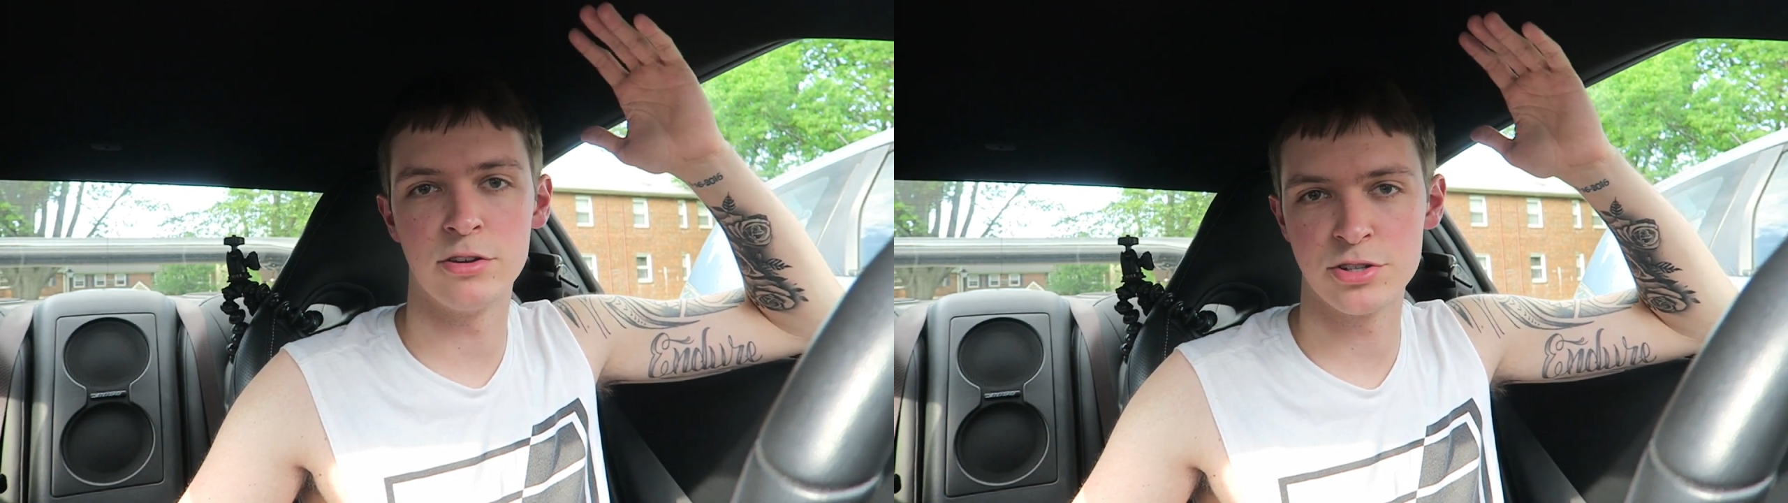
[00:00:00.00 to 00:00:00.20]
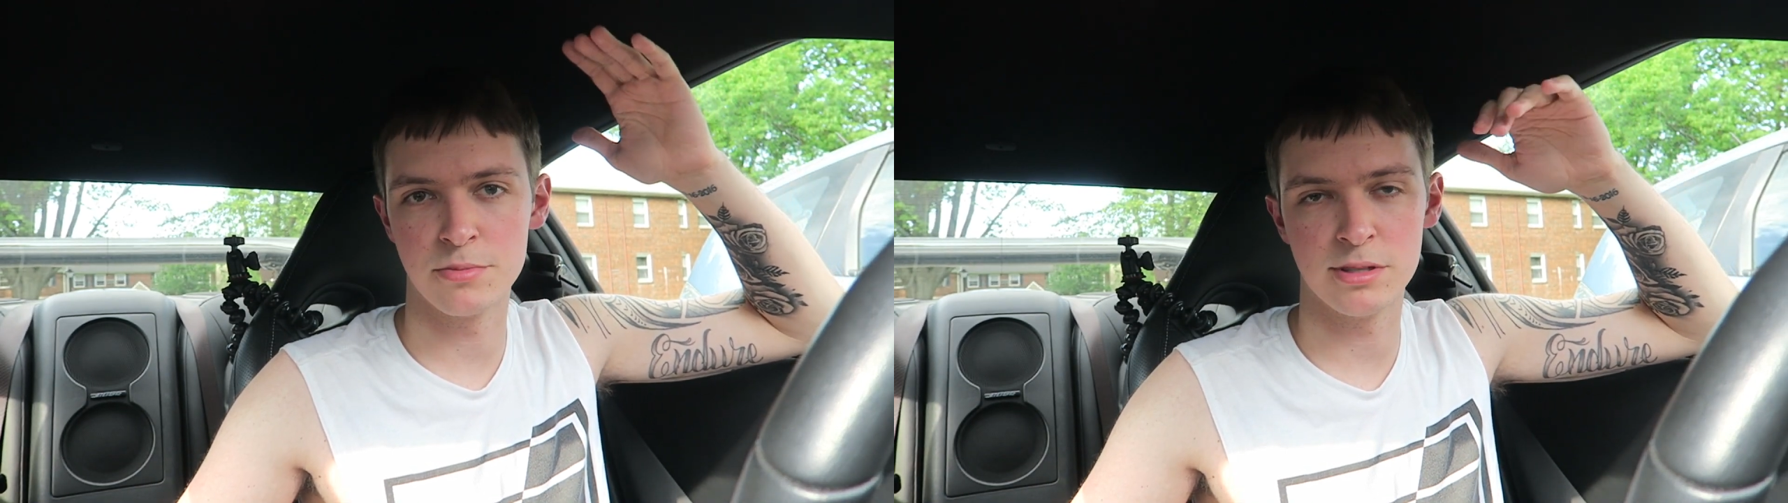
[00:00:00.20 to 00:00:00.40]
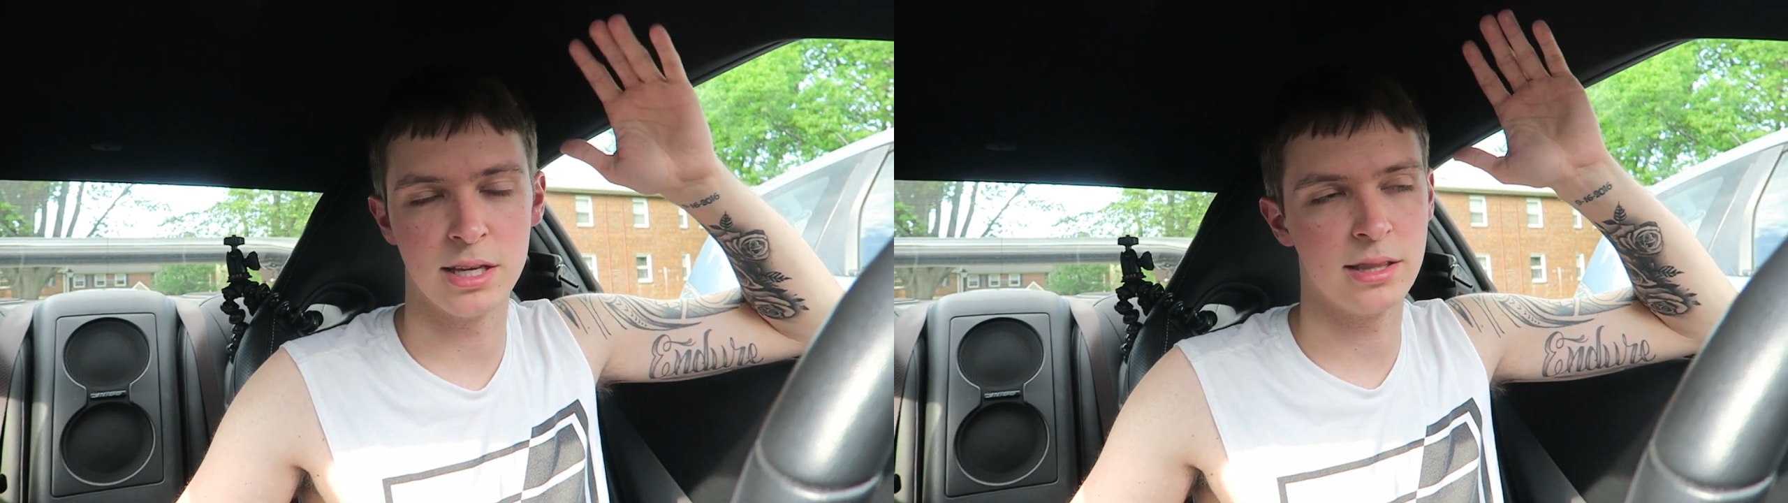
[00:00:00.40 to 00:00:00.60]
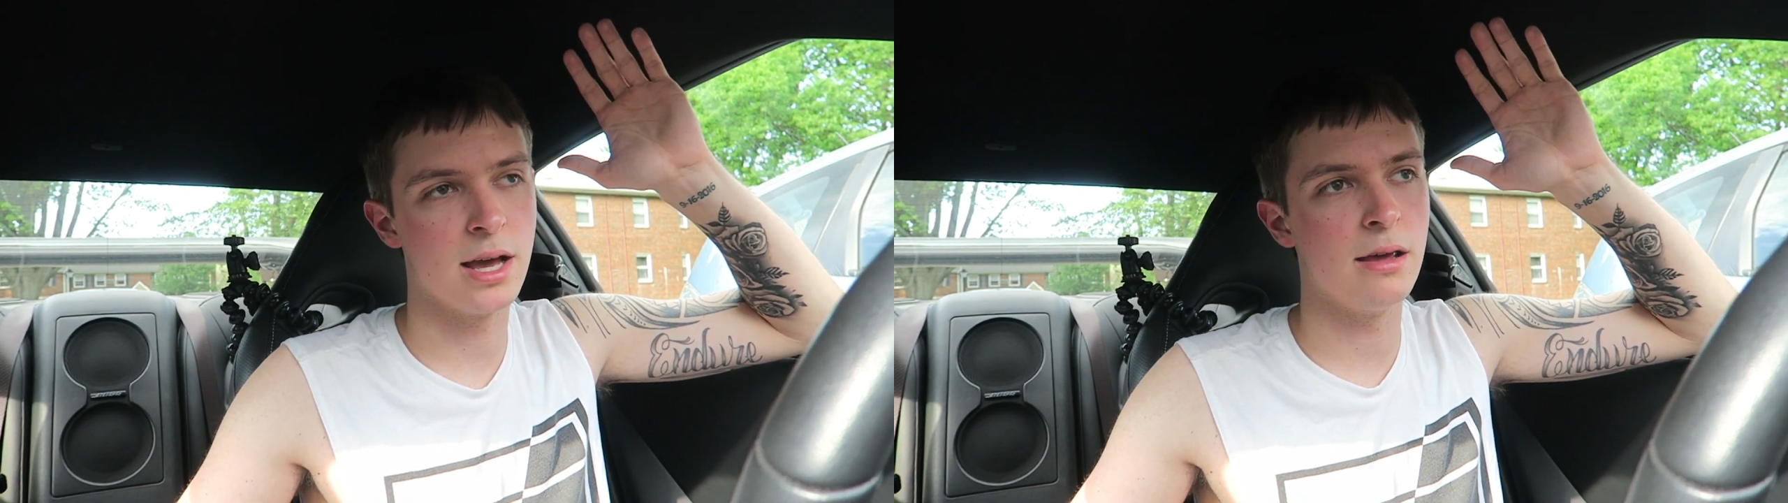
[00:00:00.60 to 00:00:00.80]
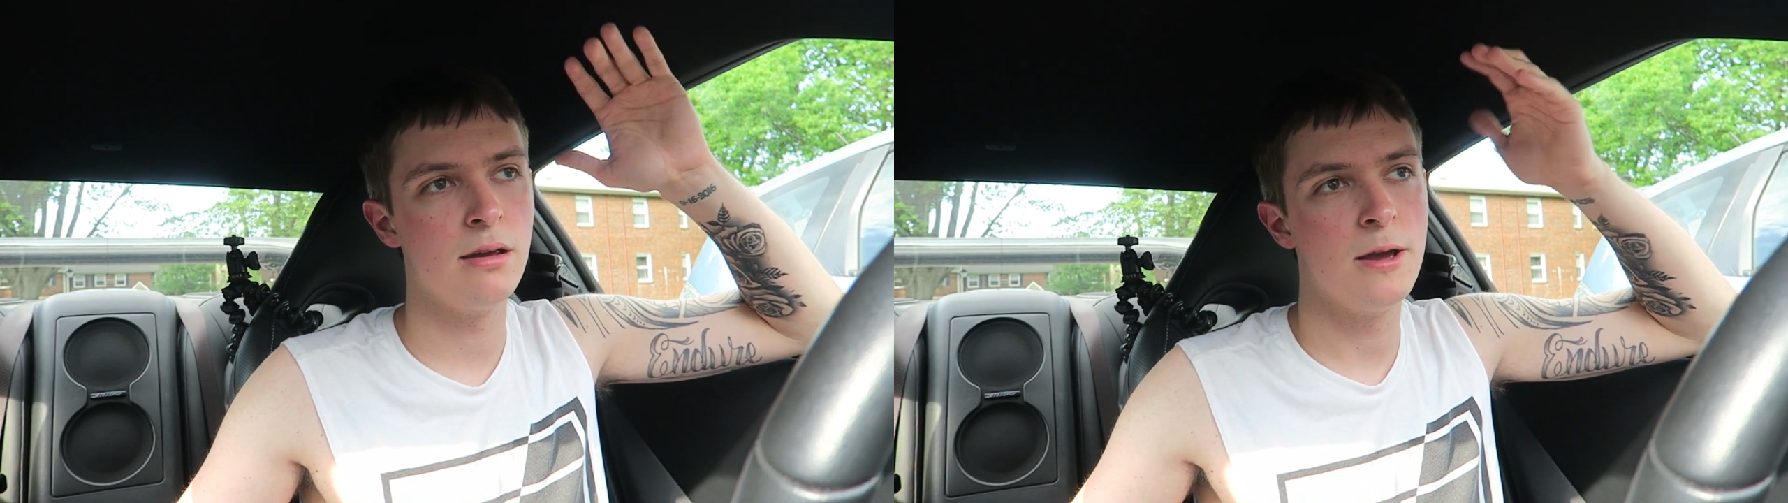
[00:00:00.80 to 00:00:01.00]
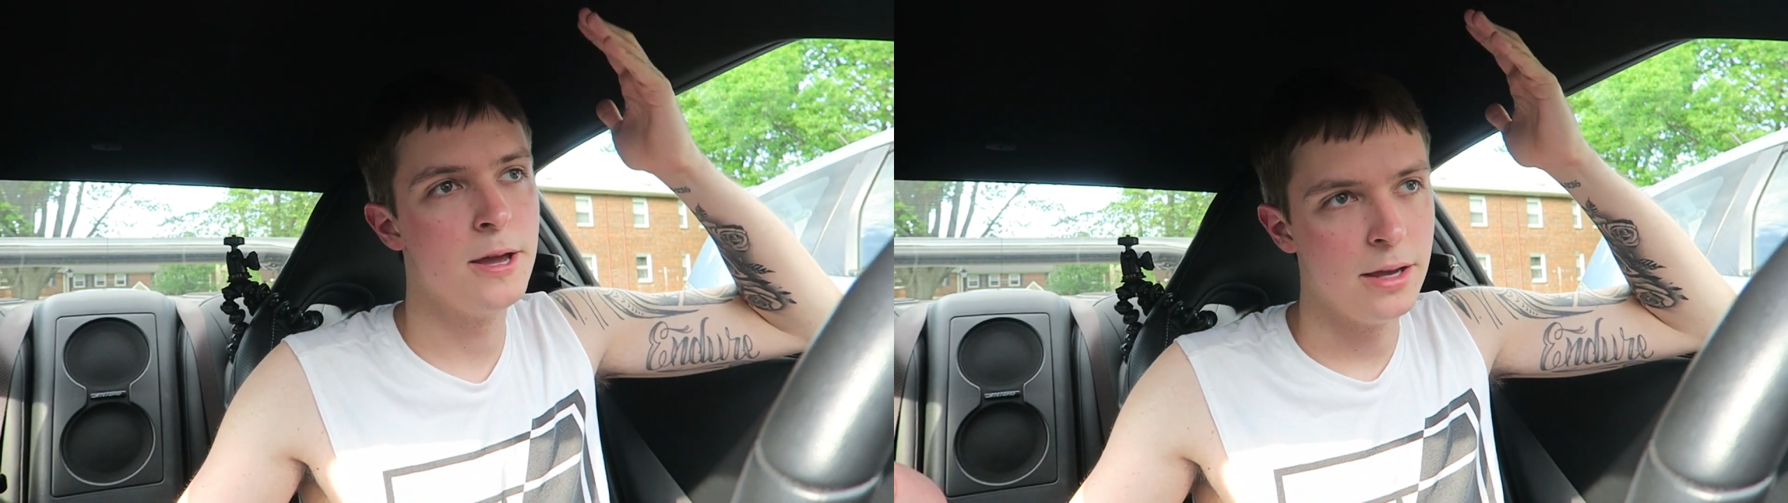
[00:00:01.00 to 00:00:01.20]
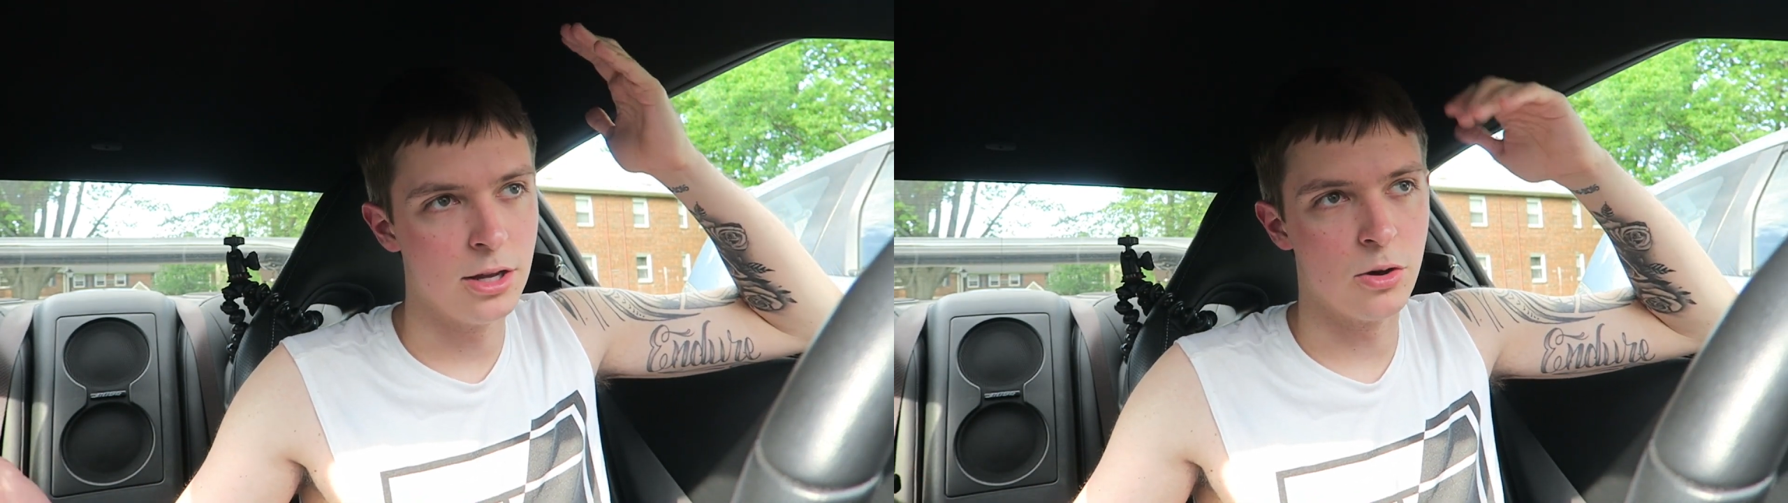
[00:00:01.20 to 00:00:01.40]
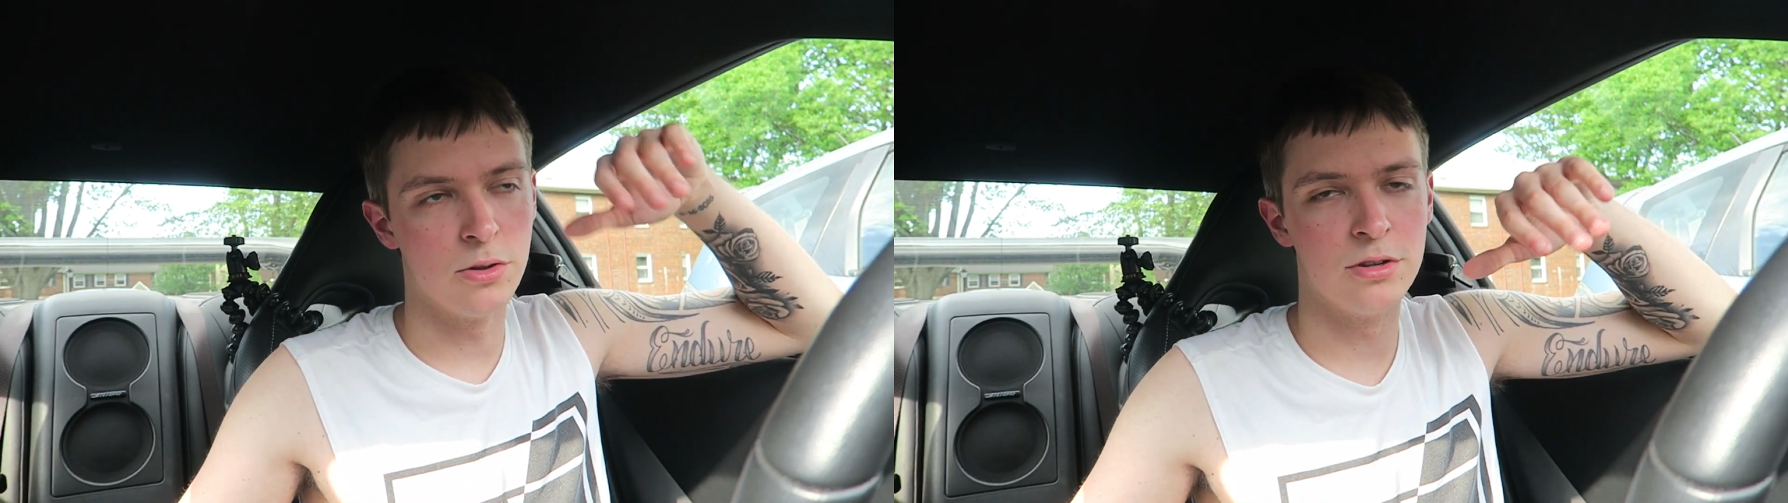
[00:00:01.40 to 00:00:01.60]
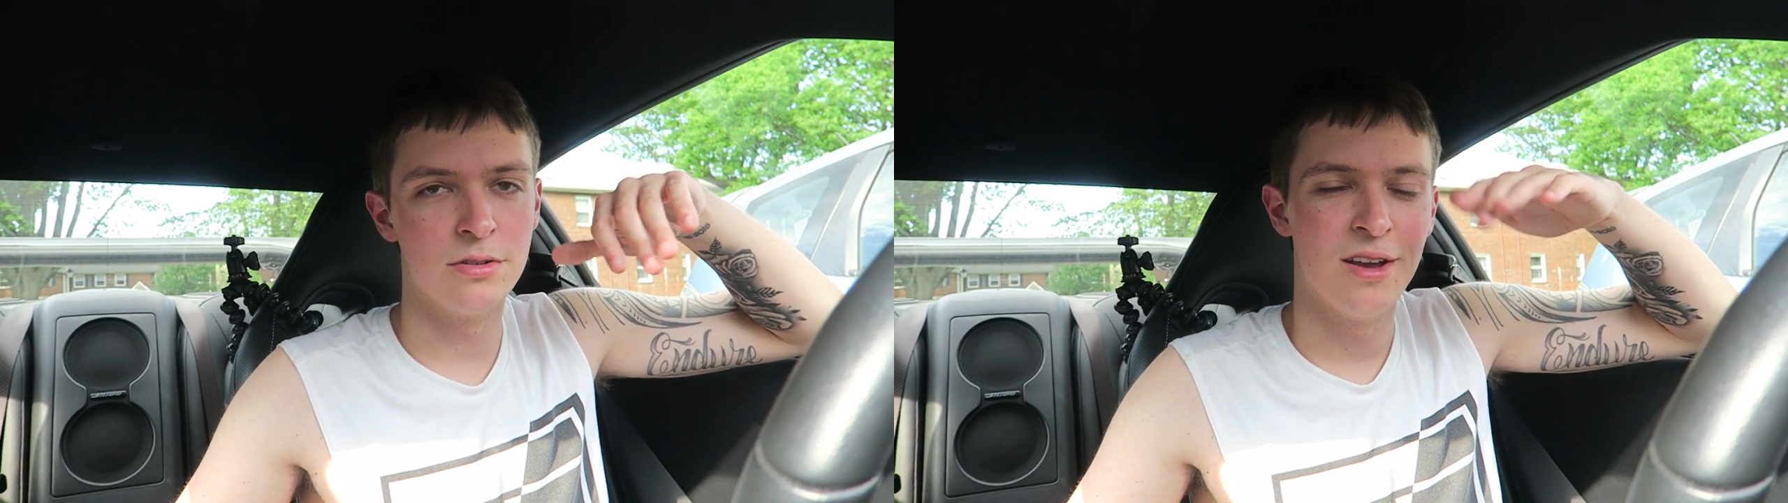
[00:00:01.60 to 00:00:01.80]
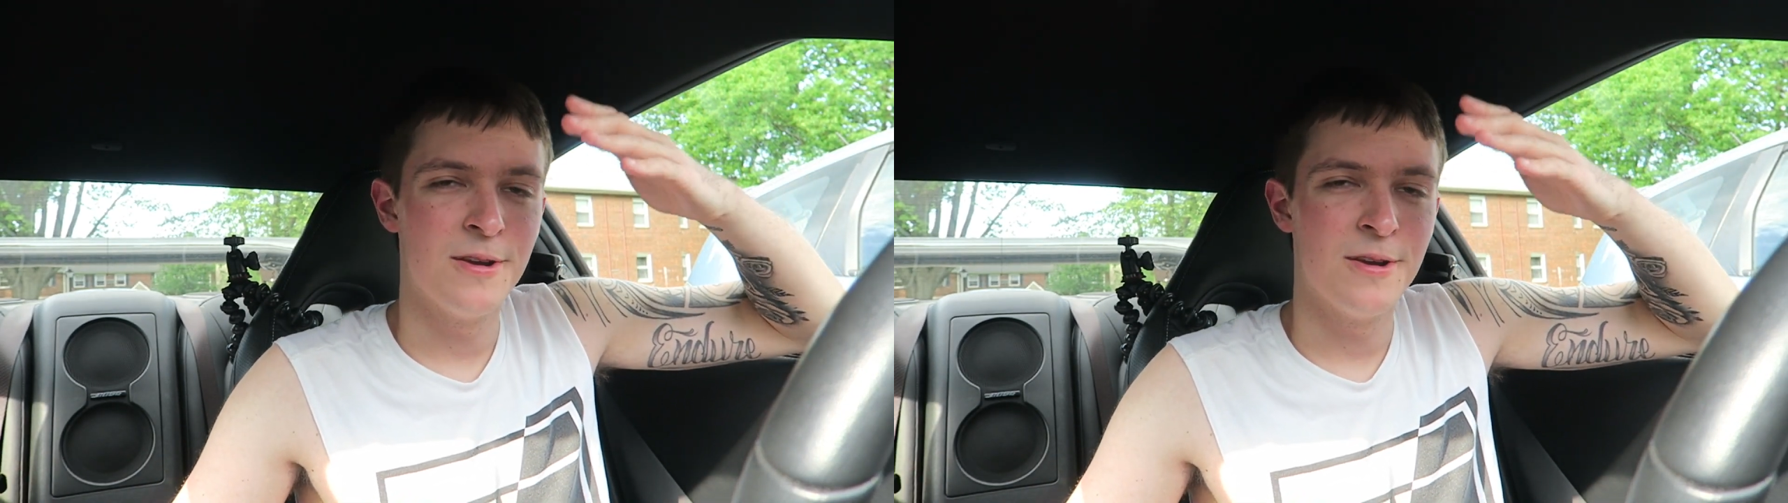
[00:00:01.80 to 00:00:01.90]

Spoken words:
or something like that. You know,